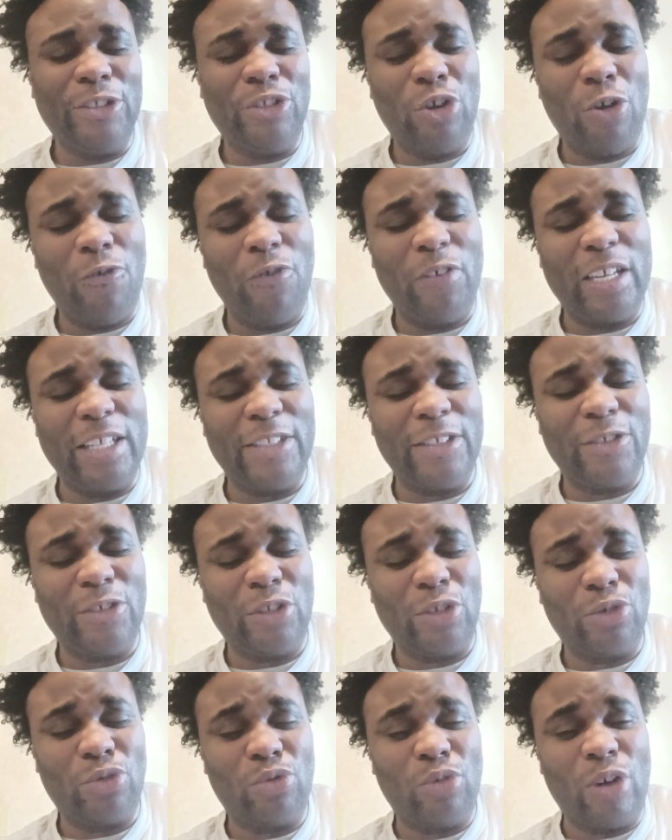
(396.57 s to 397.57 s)
Don't forget to
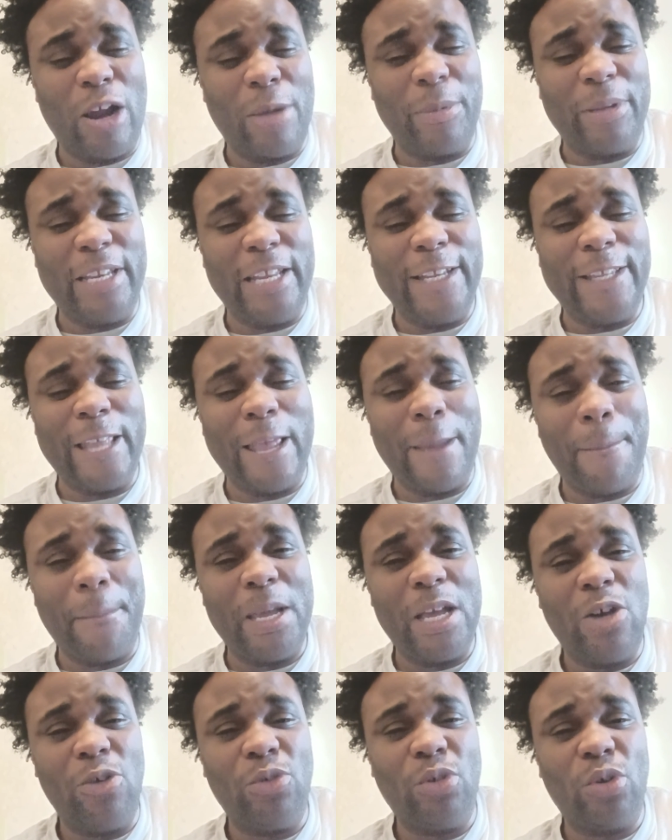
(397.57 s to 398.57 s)
subscribe and hit that
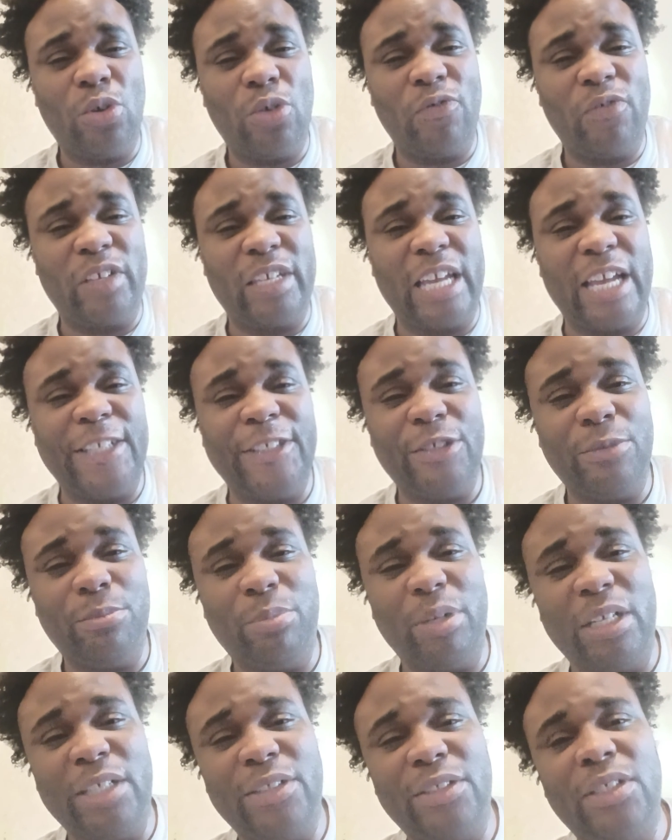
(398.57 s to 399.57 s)
bell notification
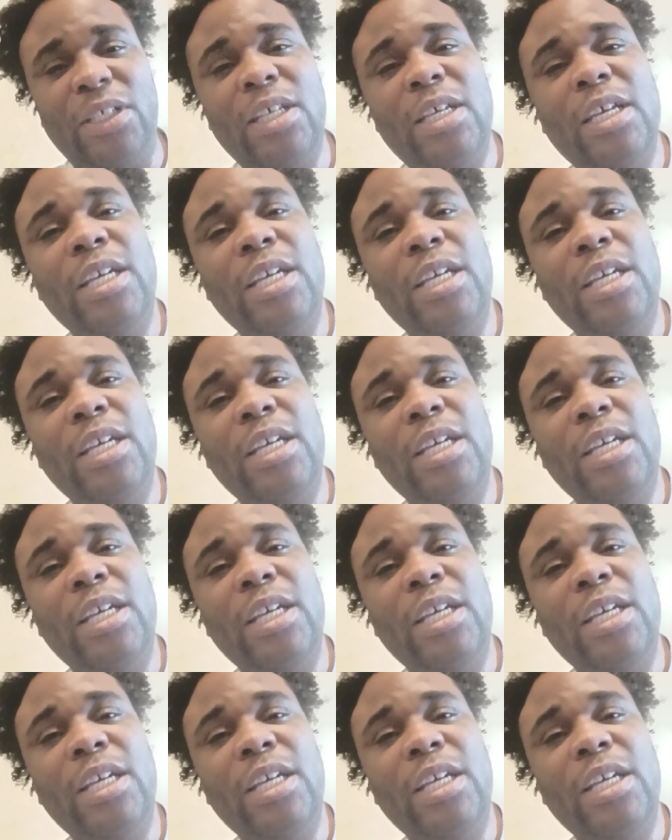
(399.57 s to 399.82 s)
button.